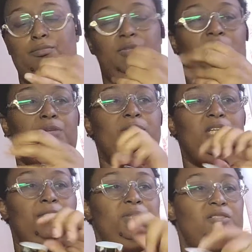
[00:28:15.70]
Yeah, I'm gonna
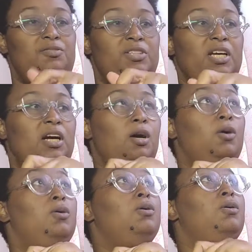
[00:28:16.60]
keep this for now.
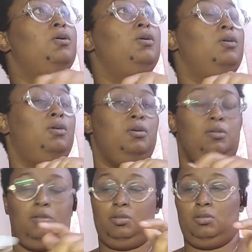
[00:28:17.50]

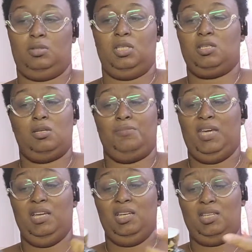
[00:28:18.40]
This could be
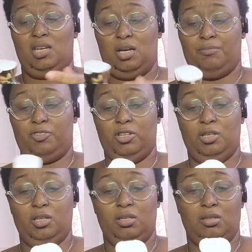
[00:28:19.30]
any time,
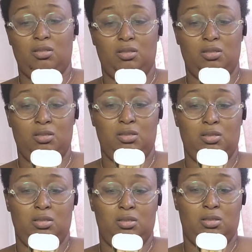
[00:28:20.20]
really.
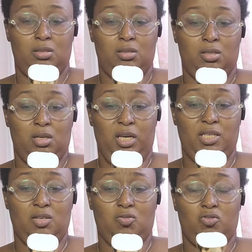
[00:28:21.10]
It's
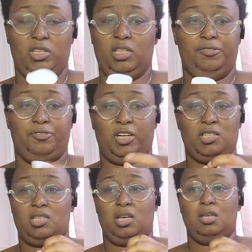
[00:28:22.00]
a really fresh
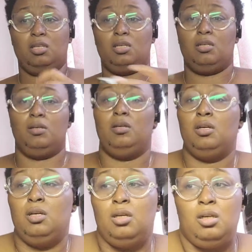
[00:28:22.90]
scent.
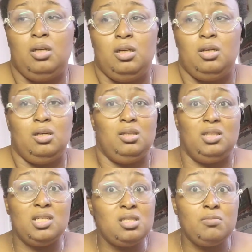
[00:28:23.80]

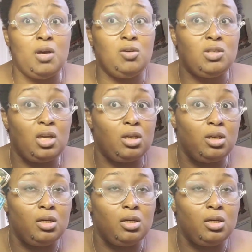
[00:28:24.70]
This smells like